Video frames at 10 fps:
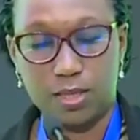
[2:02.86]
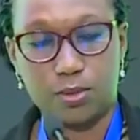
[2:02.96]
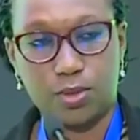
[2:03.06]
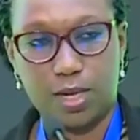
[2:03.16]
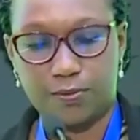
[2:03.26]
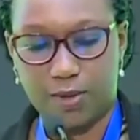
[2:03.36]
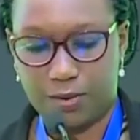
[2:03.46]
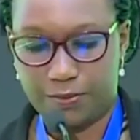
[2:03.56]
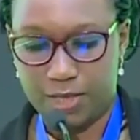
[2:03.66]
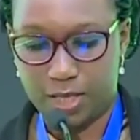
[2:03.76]
drive
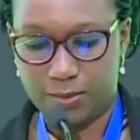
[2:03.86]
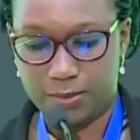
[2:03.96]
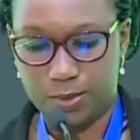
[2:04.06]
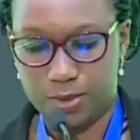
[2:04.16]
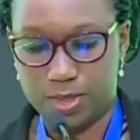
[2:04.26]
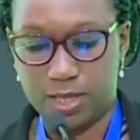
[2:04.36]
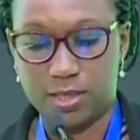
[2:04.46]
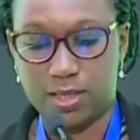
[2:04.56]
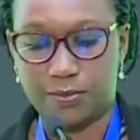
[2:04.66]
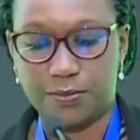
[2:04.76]
Africa
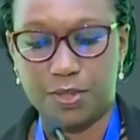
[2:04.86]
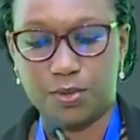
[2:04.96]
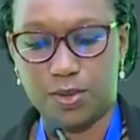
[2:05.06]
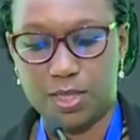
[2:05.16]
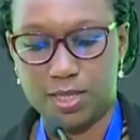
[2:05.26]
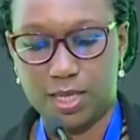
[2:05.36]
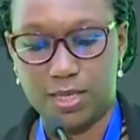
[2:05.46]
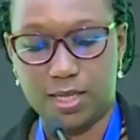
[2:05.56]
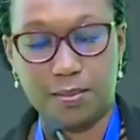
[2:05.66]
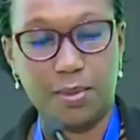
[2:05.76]
continental free trade
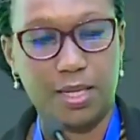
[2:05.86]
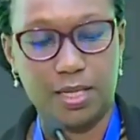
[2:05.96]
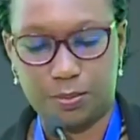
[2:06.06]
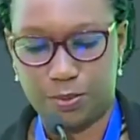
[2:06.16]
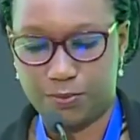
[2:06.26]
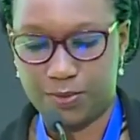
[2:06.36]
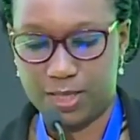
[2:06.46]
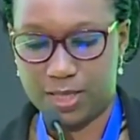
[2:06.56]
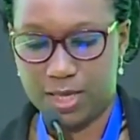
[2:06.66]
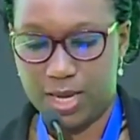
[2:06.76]
area by improving
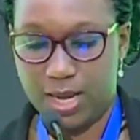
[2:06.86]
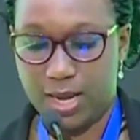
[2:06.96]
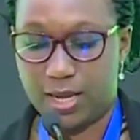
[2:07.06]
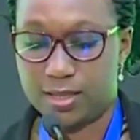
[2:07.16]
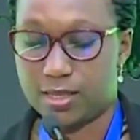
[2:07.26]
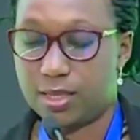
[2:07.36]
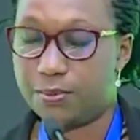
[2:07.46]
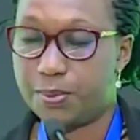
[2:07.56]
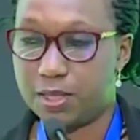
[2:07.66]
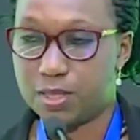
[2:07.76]
and
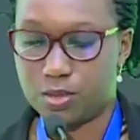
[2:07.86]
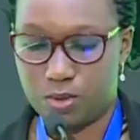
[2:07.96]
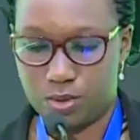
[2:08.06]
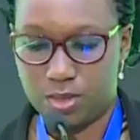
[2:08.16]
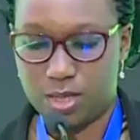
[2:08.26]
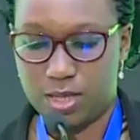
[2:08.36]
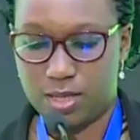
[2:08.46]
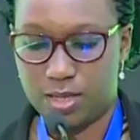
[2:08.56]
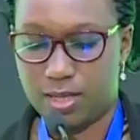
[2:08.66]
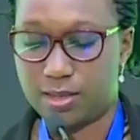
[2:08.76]
keeping strong
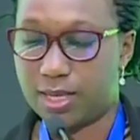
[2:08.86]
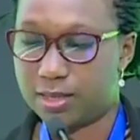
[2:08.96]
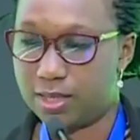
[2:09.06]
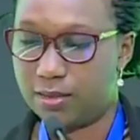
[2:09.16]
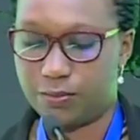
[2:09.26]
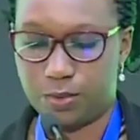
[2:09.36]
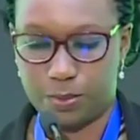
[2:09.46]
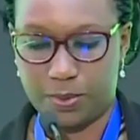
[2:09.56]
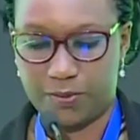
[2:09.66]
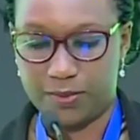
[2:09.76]
and active the
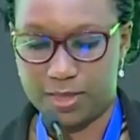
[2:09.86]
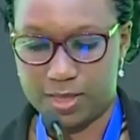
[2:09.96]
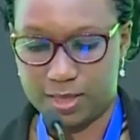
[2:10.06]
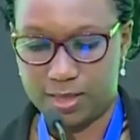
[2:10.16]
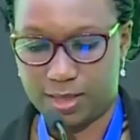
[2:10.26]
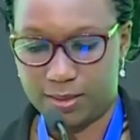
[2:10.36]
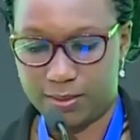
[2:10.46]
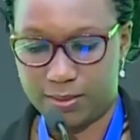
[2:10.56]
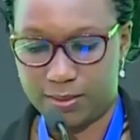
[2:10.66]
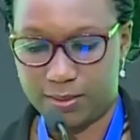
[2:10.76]
private sector.
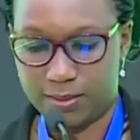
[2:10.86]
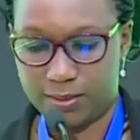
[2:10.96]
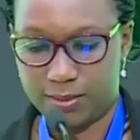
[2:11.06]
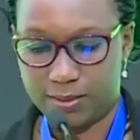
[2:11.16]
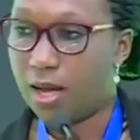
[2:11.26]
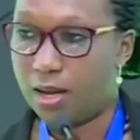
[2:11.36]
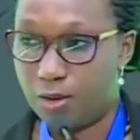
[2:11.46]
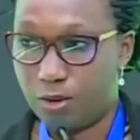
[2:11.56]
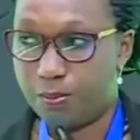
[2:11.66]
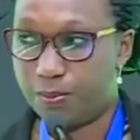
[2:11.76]
I
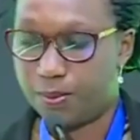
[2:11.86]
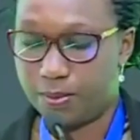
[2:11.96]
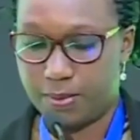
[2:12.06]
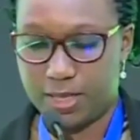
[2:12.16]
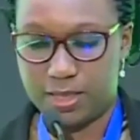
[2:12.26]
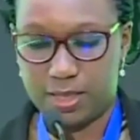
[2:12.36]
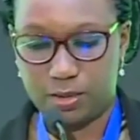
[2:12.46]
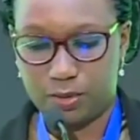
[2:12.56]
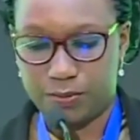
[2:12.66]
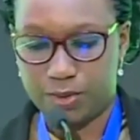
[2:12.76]
hope by the end
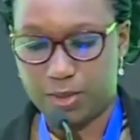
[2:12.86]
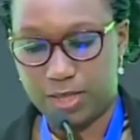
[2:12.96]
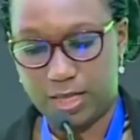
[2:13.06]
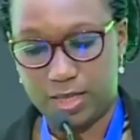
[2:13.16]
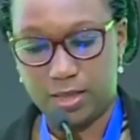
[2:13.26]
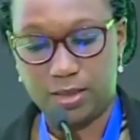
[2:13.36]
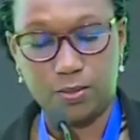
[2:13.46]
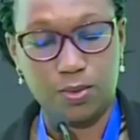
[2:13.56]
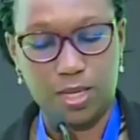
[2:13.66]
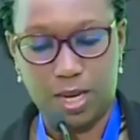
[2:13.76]
of the day
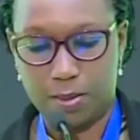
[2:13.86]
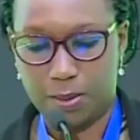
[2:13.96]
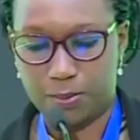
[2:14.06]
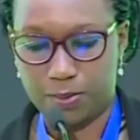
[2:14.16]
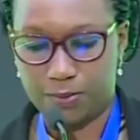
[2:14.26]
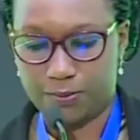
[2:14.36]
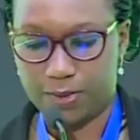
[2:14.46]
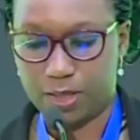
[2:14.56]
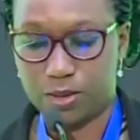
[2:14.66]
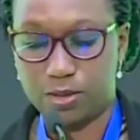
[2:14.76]
we come up with
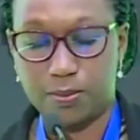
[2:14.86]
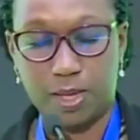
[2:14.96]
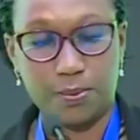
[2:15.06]
a roadmap